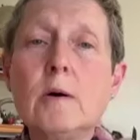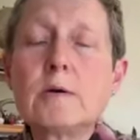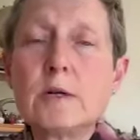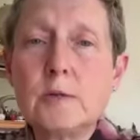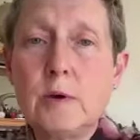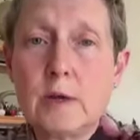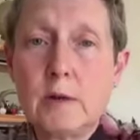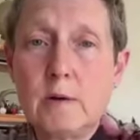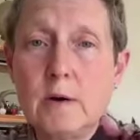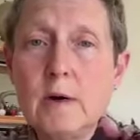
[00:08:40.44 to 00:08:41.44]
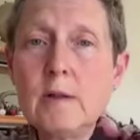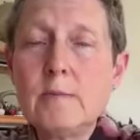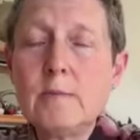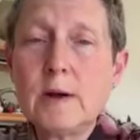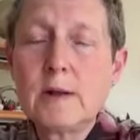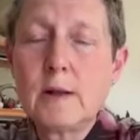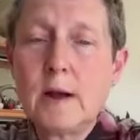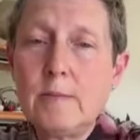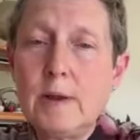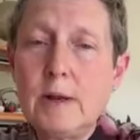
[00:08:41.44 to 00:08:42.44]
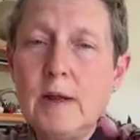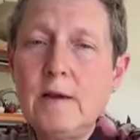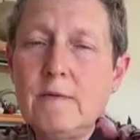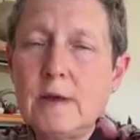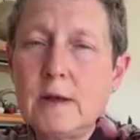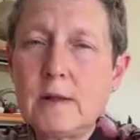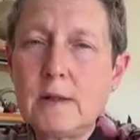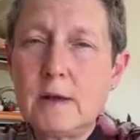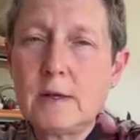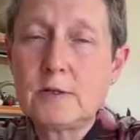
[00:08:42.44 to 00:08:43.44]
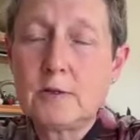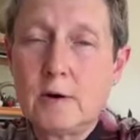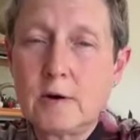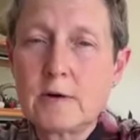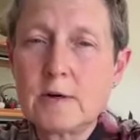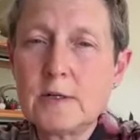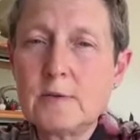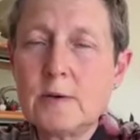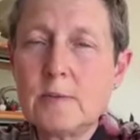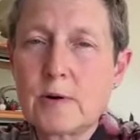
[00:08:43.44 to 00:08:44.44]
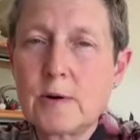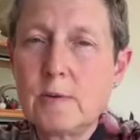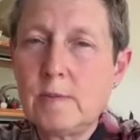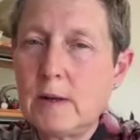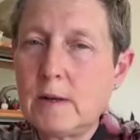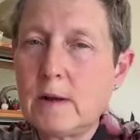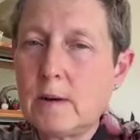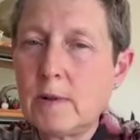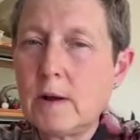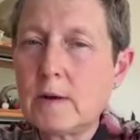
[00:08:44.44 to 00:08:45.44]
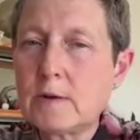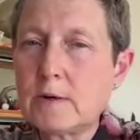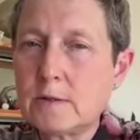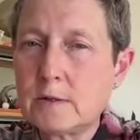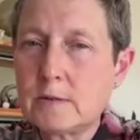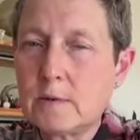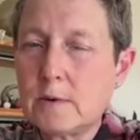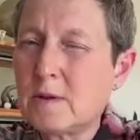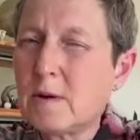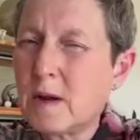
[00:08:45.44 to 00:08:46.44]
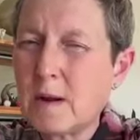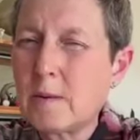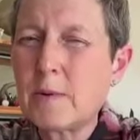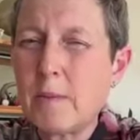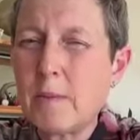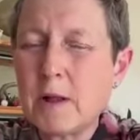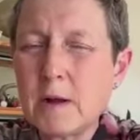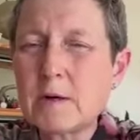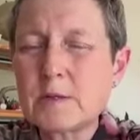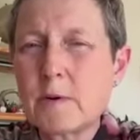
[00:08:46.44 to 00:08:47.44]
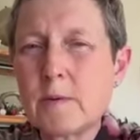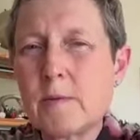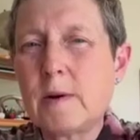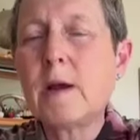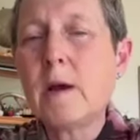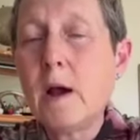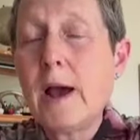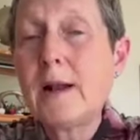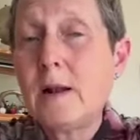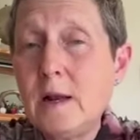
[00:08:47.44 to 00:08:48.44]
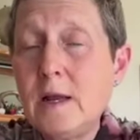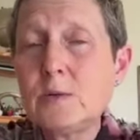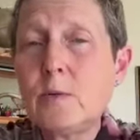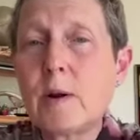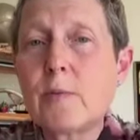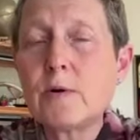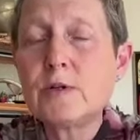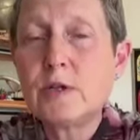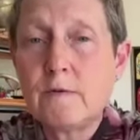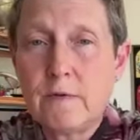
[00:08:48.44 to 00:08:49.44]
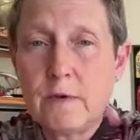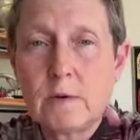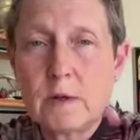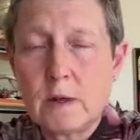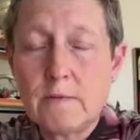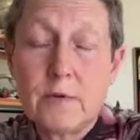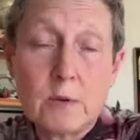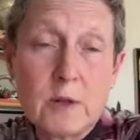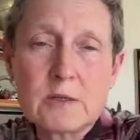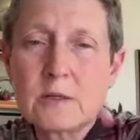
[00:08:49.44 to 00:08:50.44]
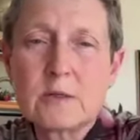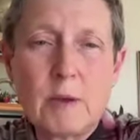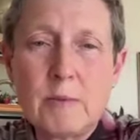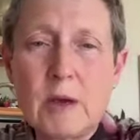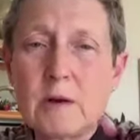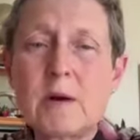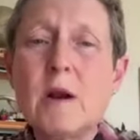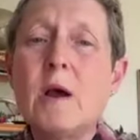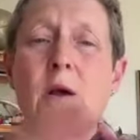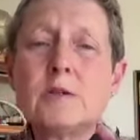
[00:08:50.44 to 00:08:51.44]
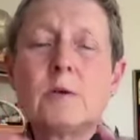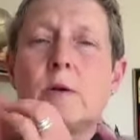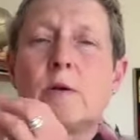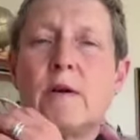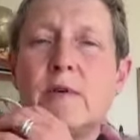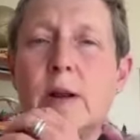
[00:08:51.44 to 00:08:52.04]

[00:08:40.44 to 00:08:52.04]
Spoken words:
doctors, we're not, but I believe that as doctors, we're probably in a couple hundreds, not a couple hundreds, probably at least we're approaching few dozens or maybe 100. Sorry, don't